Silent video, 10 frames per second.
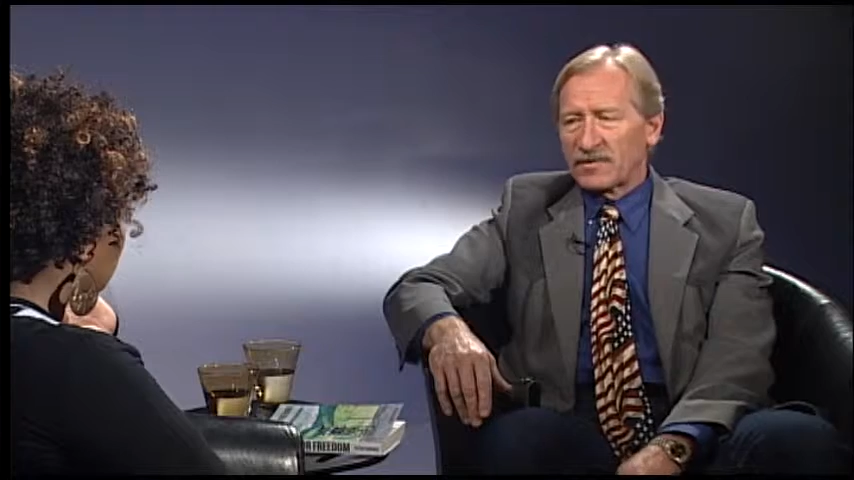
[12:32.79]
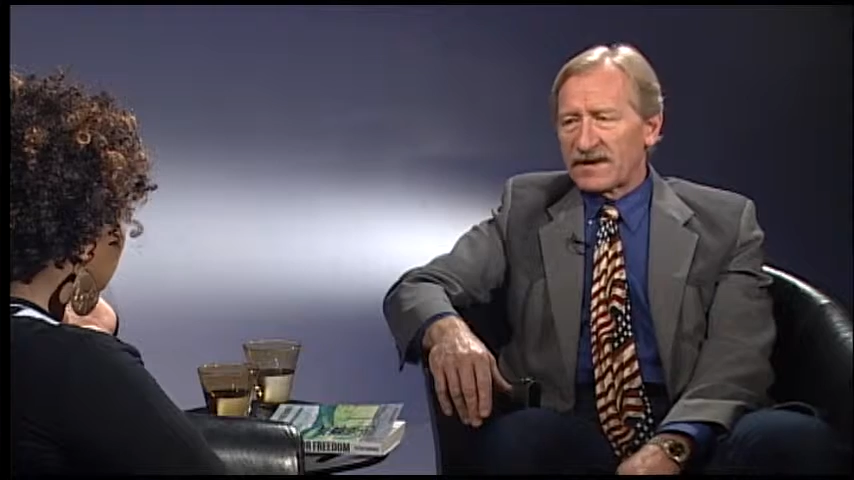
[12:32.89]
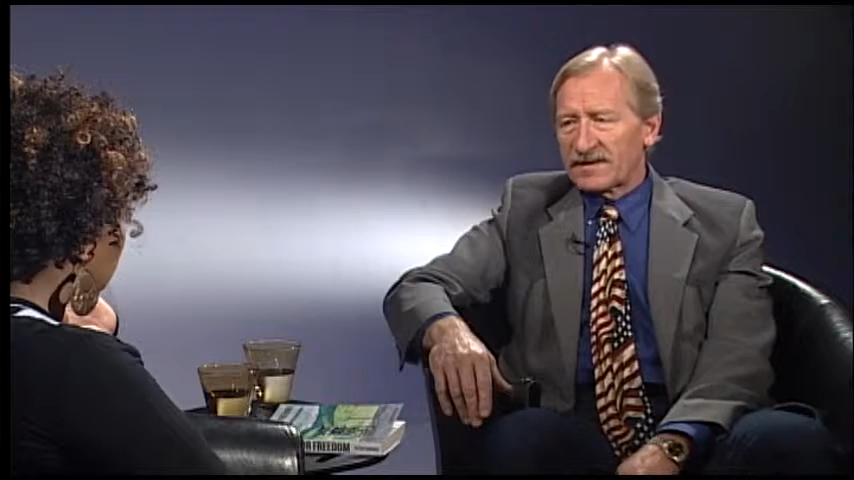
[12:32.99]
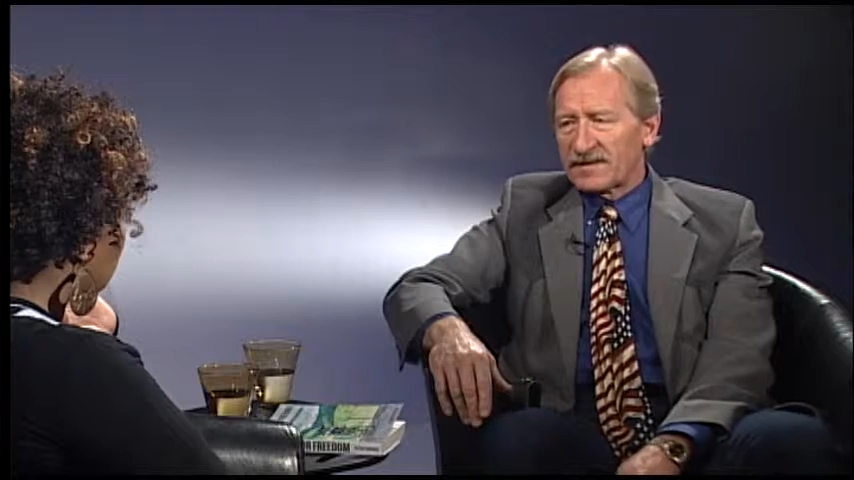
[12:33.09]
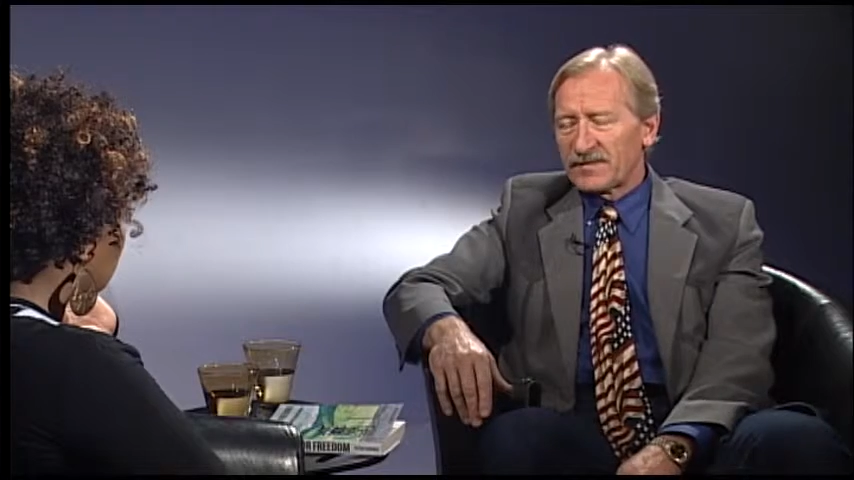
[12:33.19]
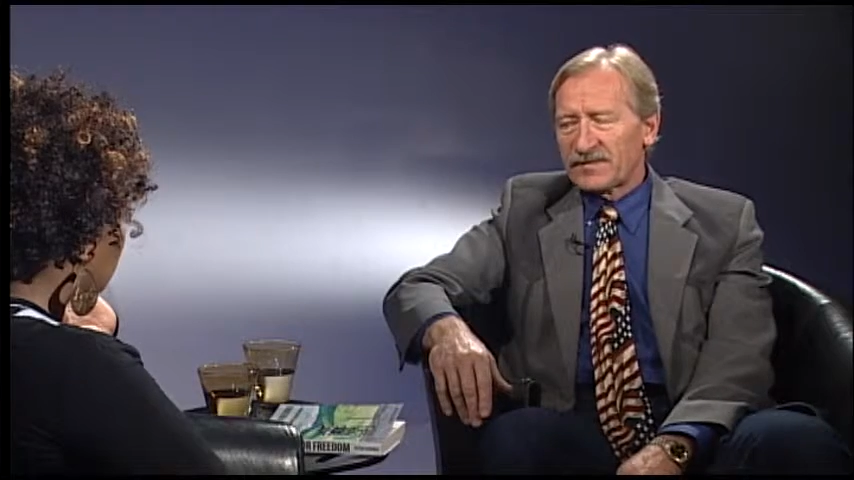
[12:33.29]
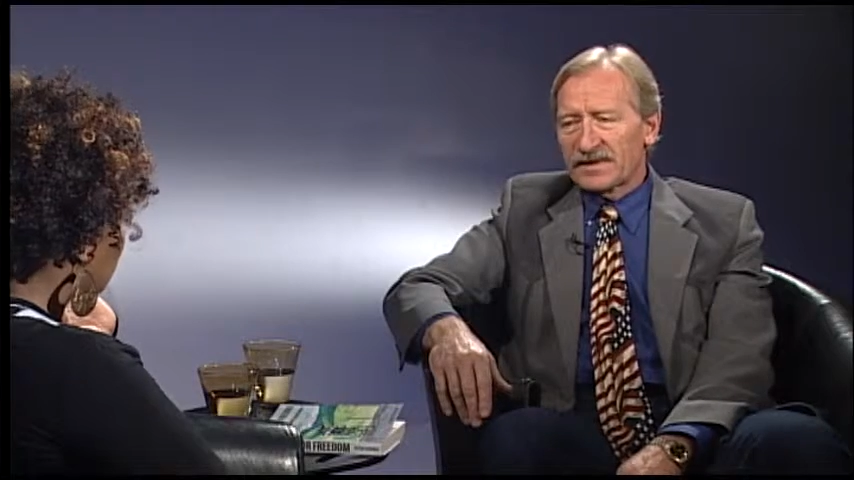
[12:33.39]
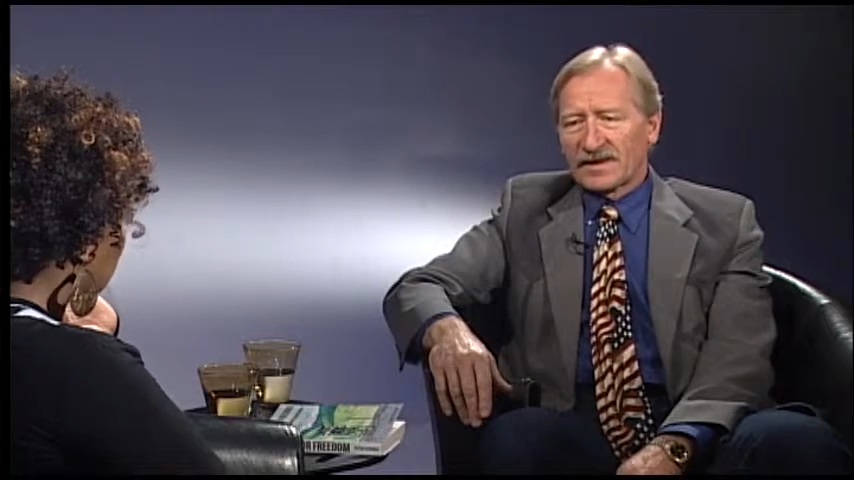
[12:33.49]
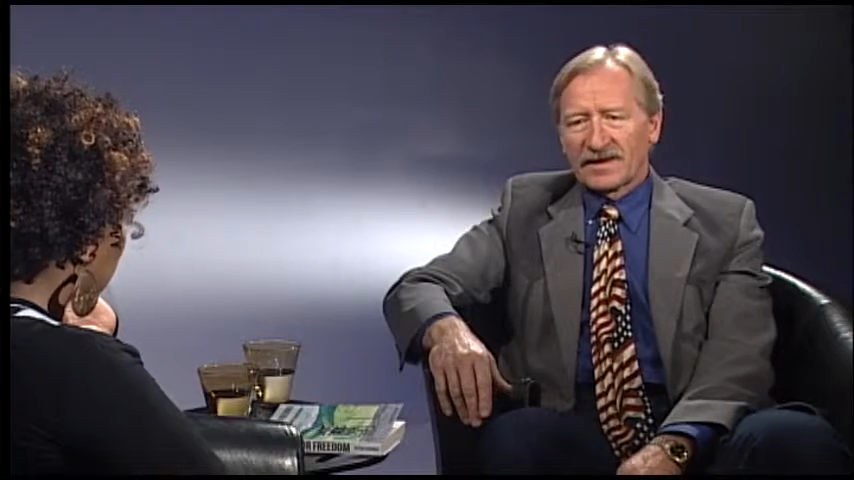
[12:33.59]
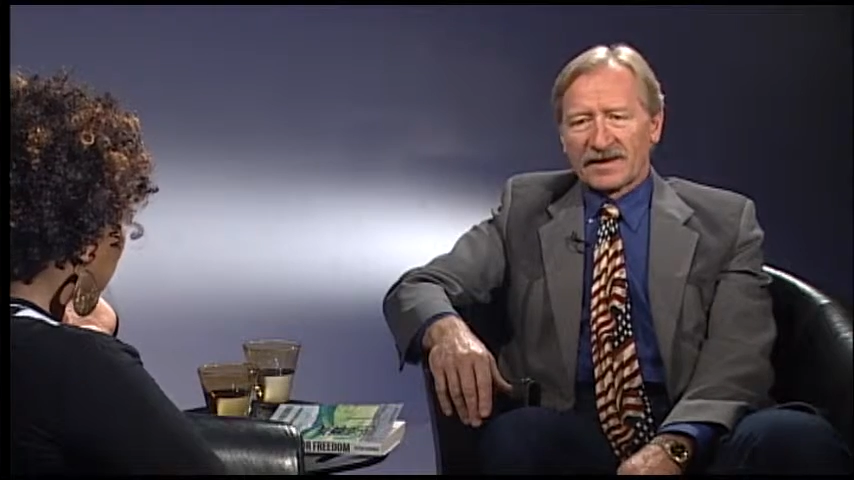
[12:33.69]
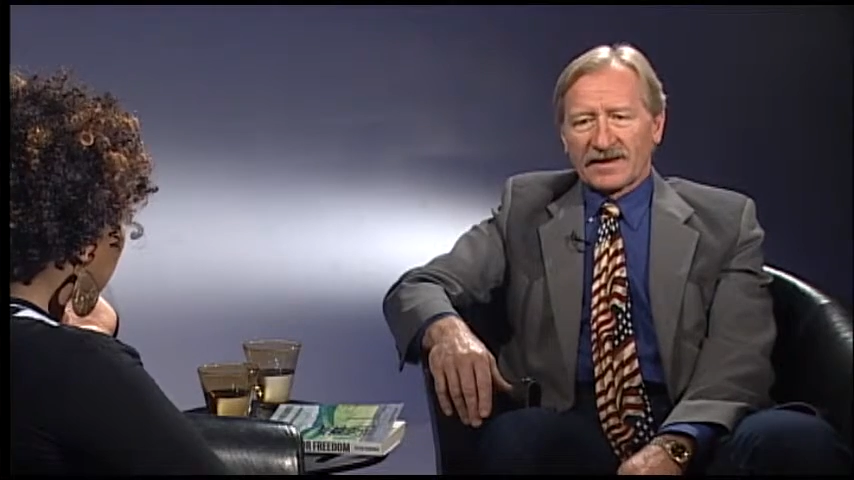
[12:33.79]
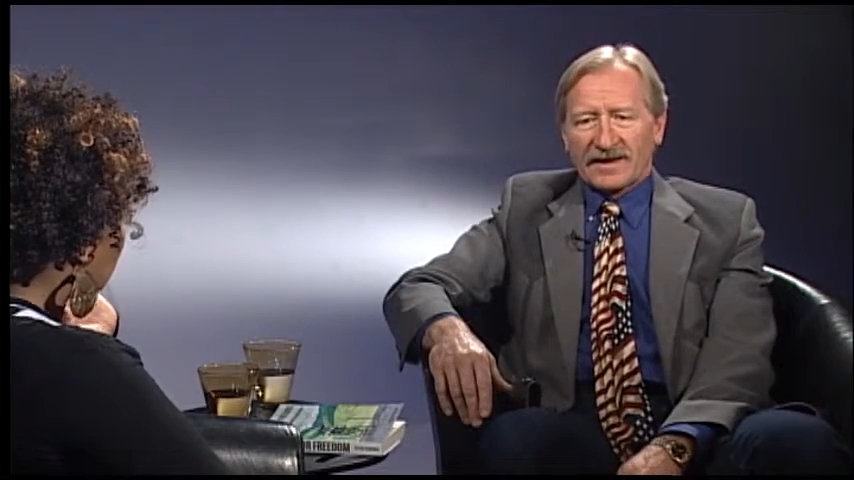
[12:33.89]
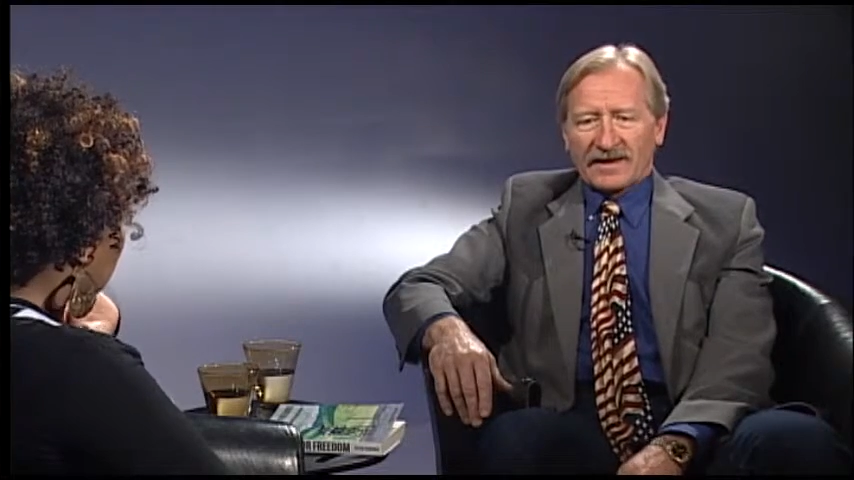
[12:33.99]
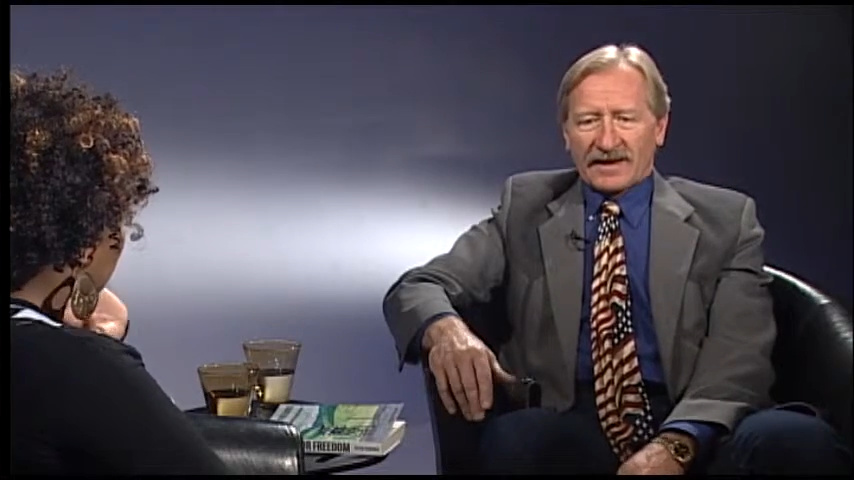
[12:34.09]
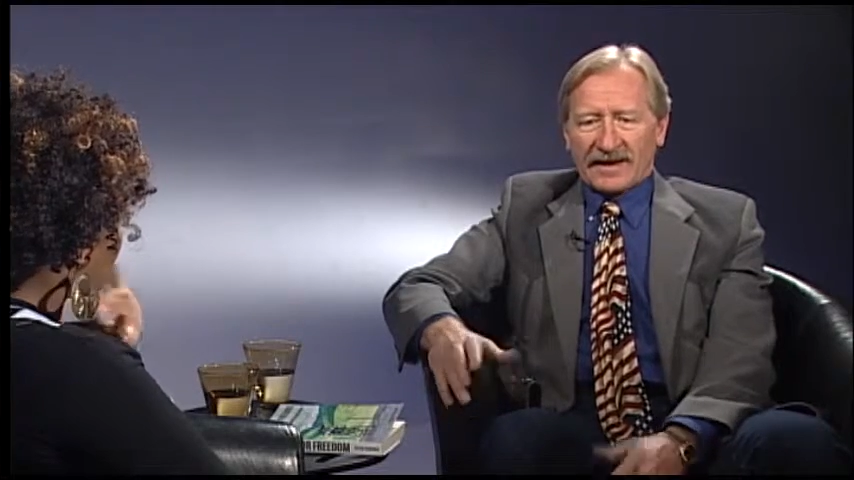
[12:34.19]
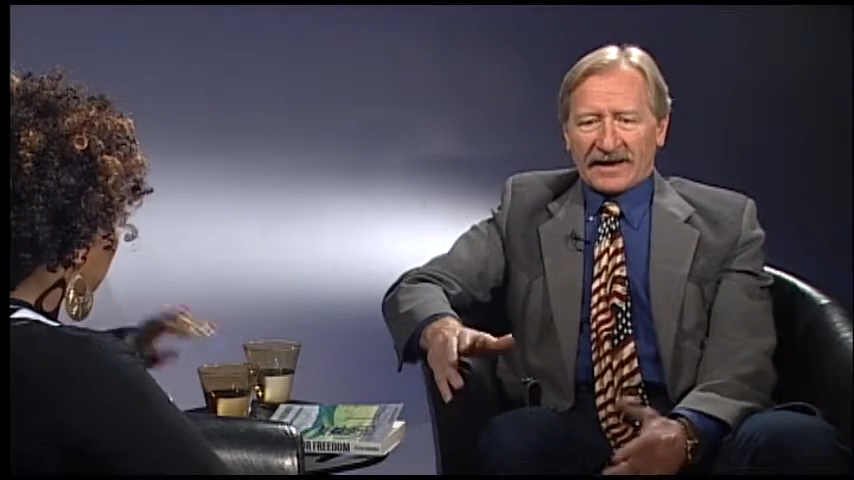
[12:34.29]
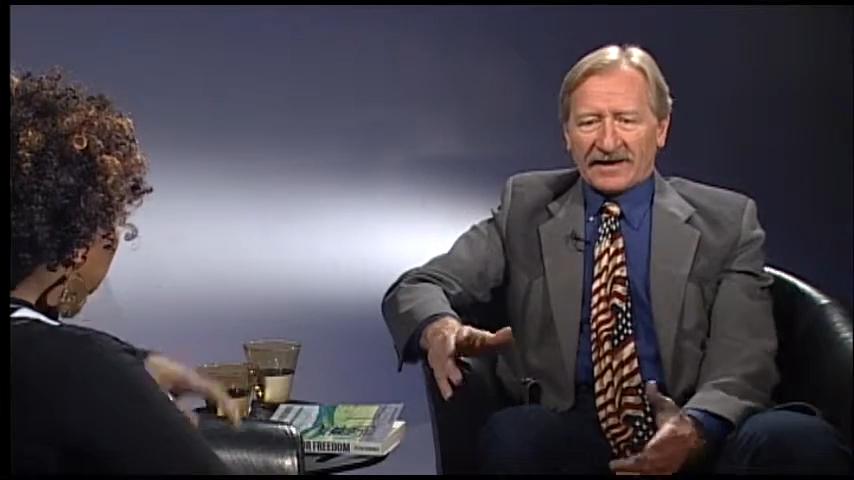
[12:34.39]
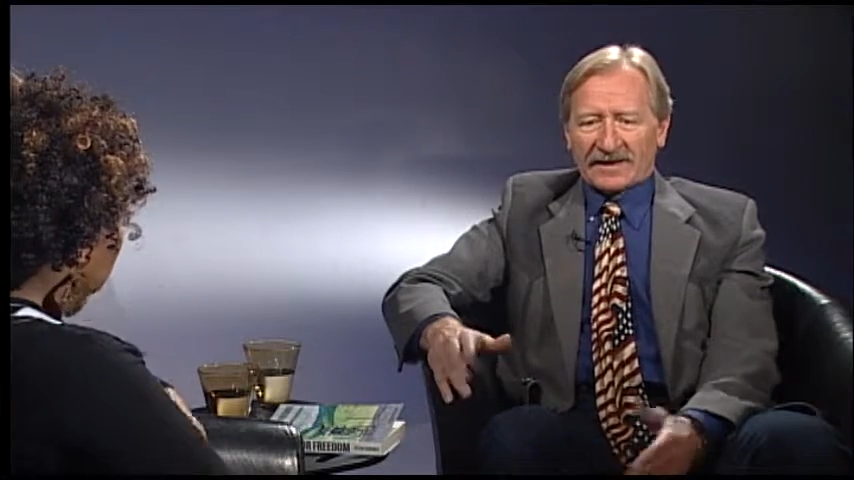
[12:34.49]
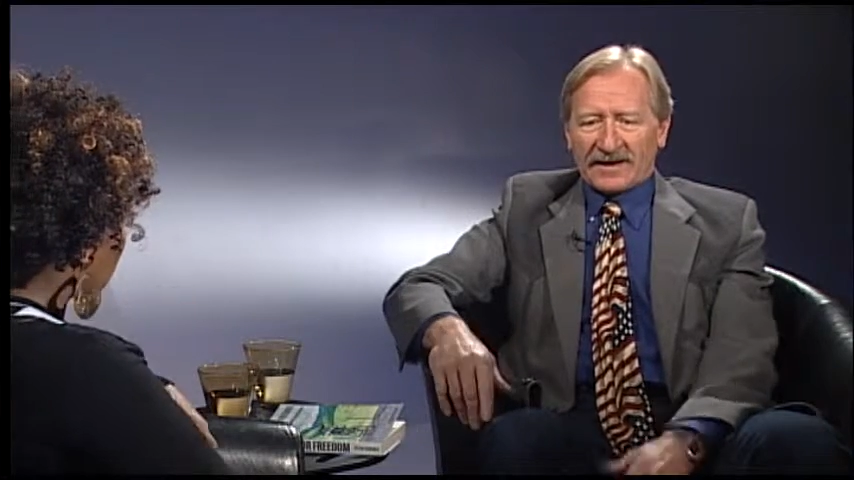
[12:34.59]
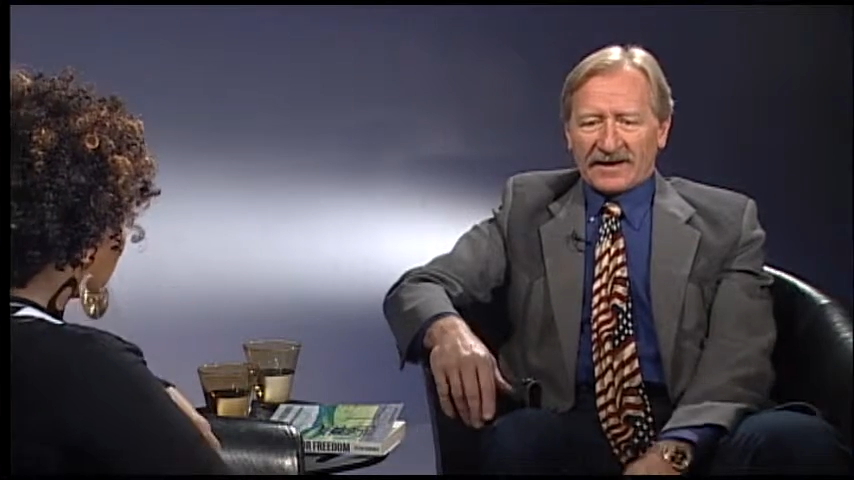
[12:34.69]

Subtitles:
bed. And